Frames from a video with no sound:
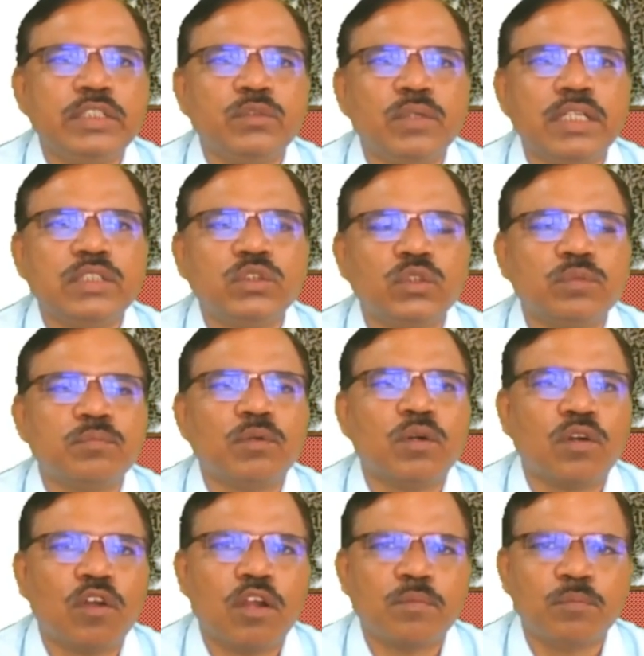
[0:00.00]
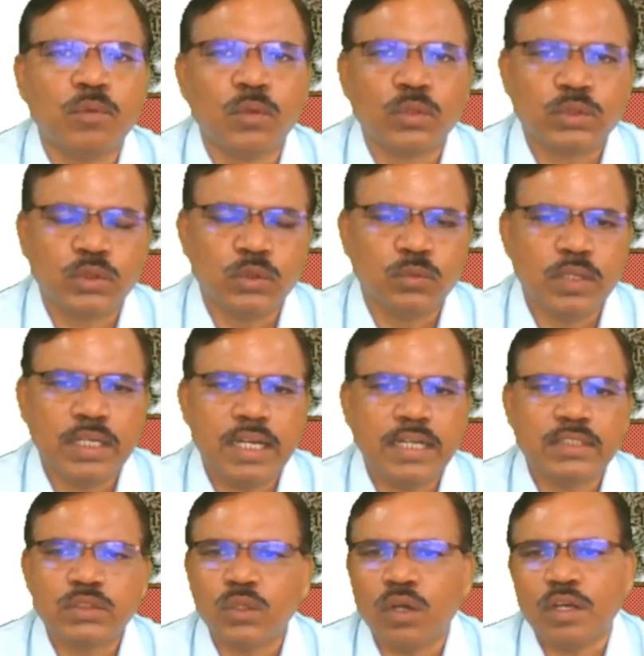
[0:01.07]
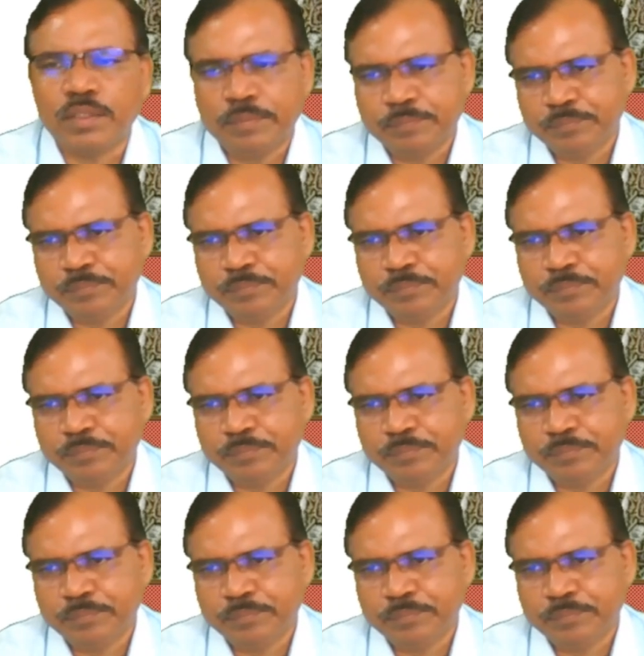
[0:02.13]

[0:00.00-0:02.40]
is 1:4 or 4:1 and so on.